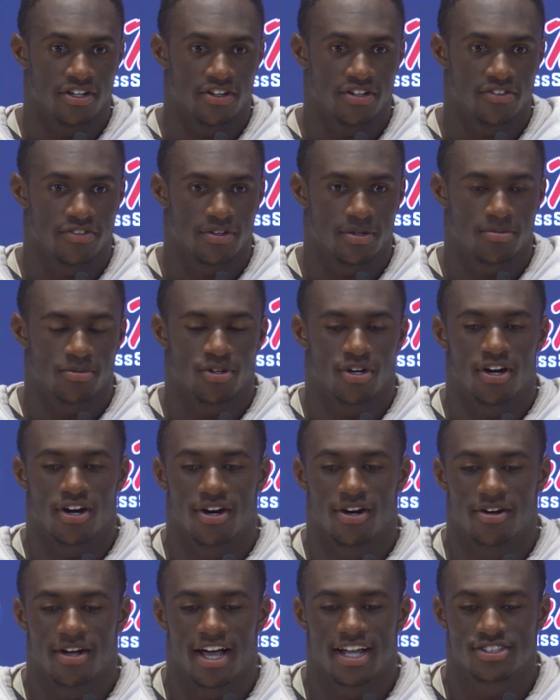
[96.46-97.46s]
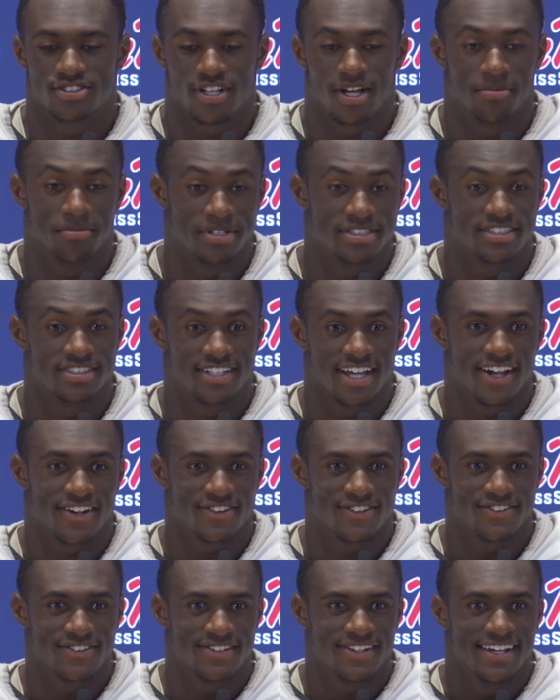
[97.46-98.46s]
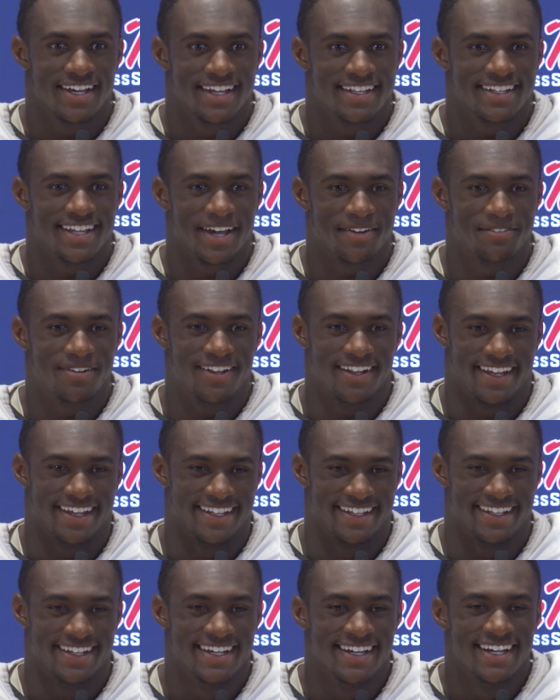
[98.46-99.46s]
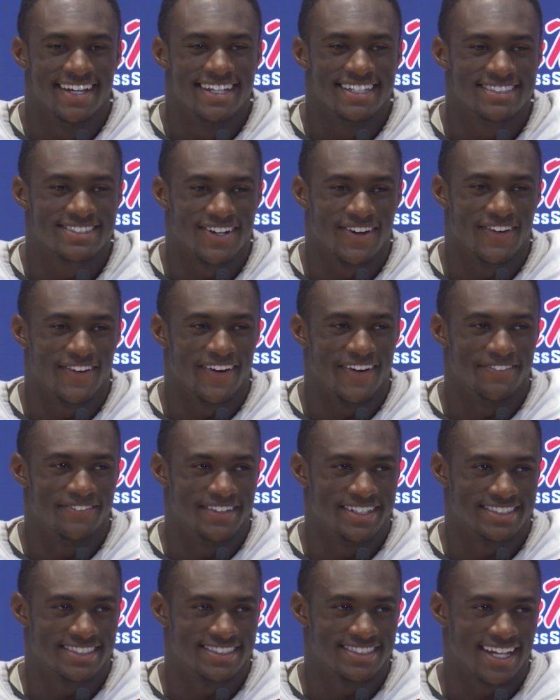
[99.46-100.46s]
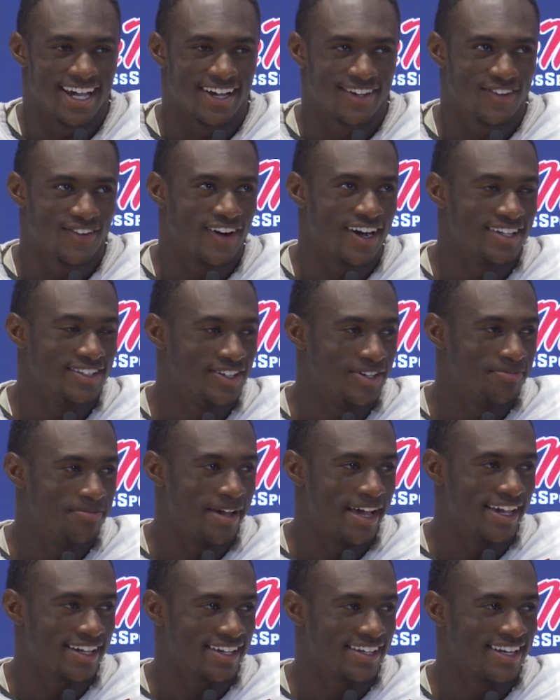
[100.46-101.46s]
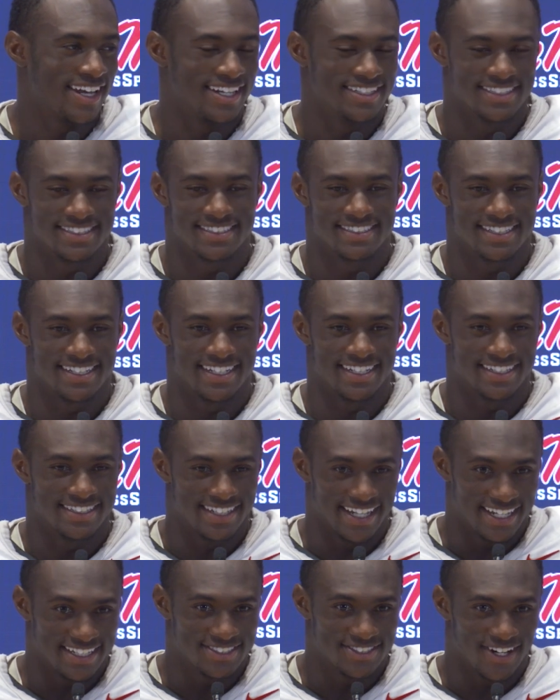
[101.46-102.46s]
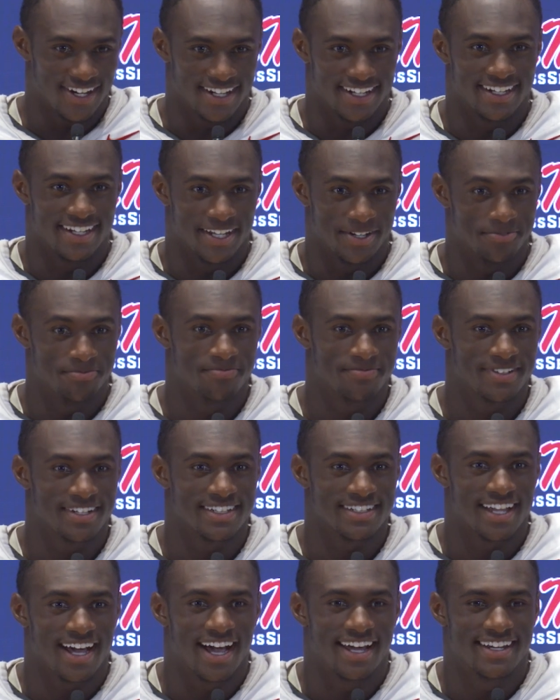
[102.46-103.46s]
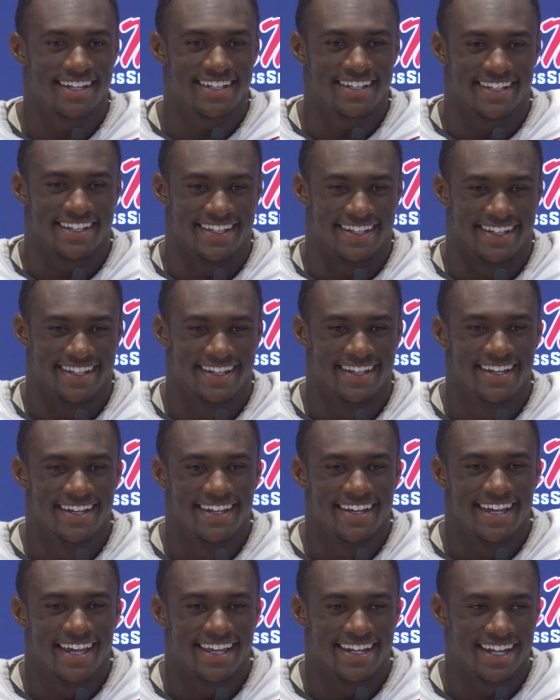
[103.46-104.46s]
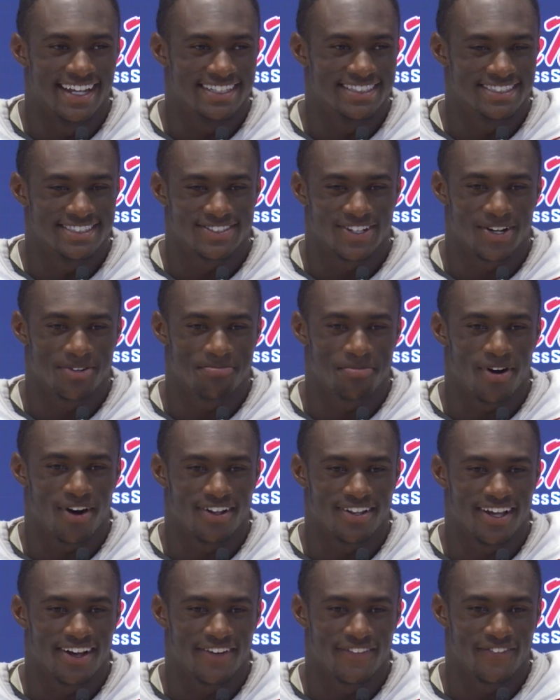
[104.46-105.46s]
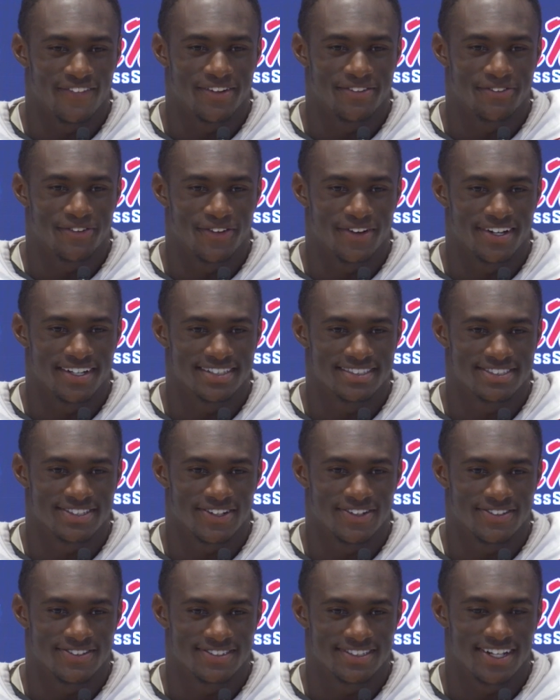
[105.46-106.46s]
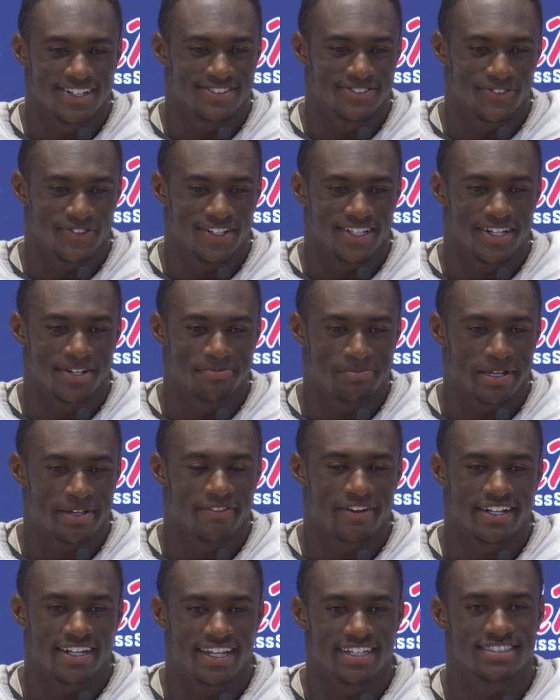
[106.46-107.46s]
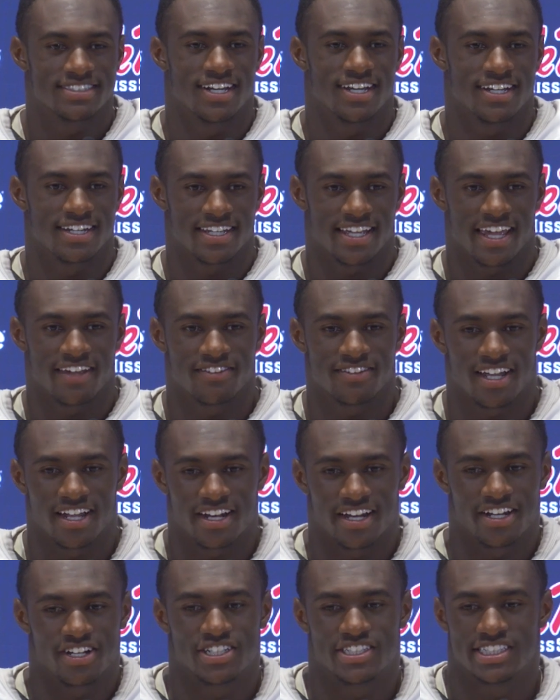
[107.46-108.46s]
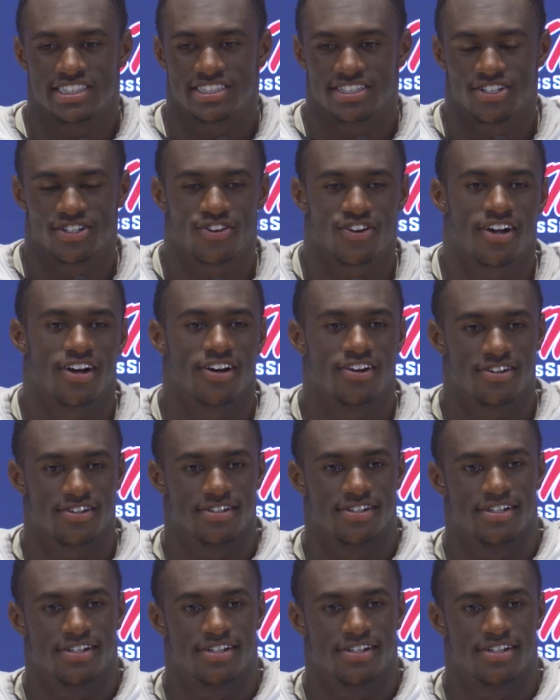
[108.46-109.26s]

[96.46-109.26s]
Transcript: During the fumble? Actually, I missed a tackle that play. So, missed a tackle. I look back, and I just see Dejon and him colliding. And I just saw the ball out and went for it. So, that was a really good play by Dejon. It gave a lot of energy to the crowd.